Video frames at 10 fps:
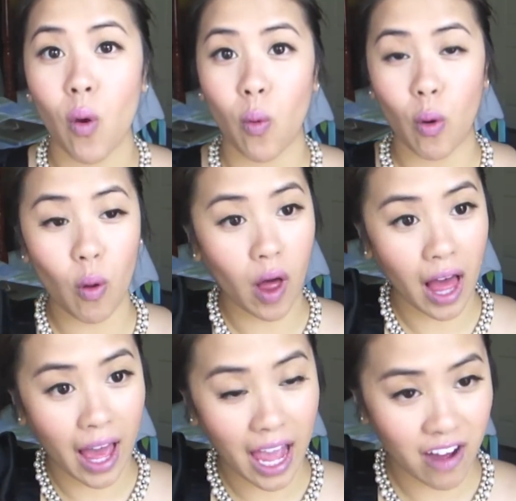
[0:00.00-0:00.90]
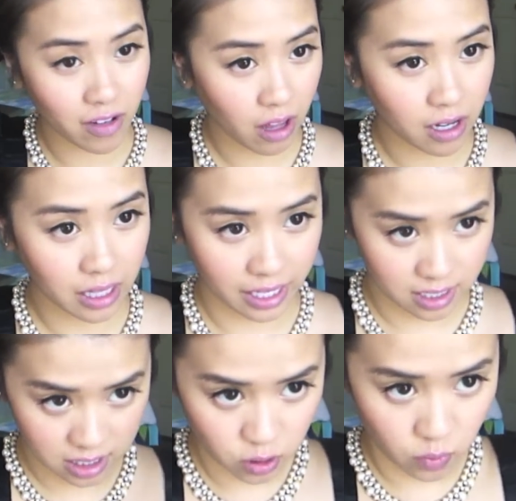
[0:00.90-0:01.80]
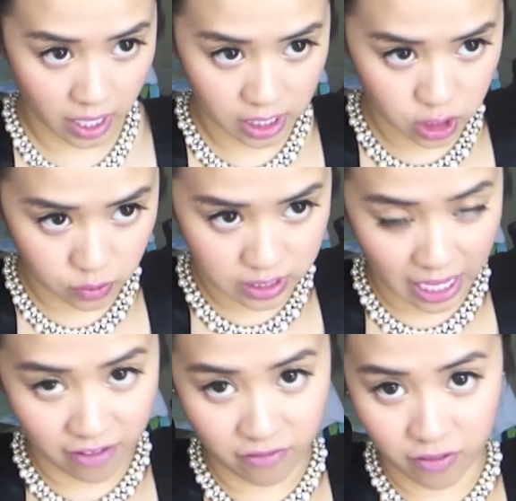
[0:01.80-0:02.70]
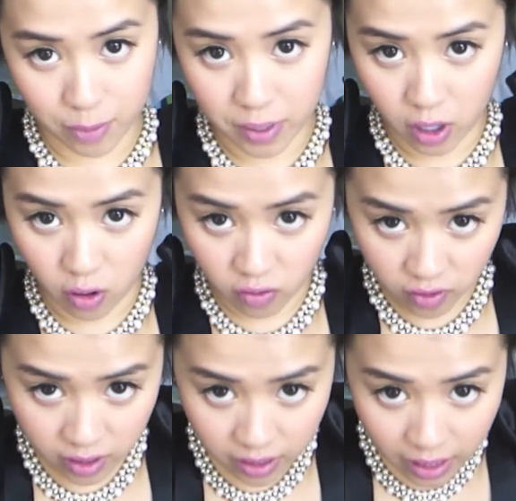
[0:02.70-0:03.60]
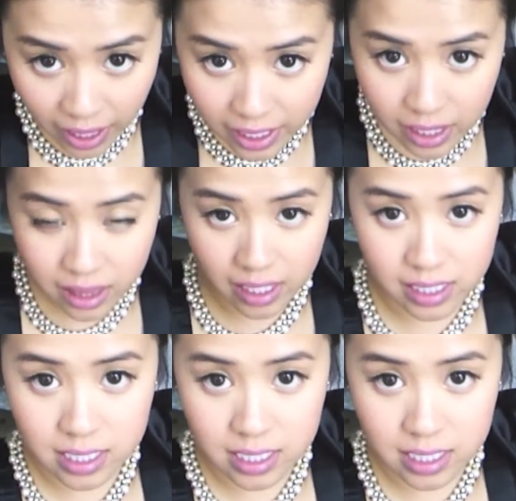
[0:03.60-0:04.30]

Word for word: Well, I have a lot of layers, so what I do is I flip it over like this,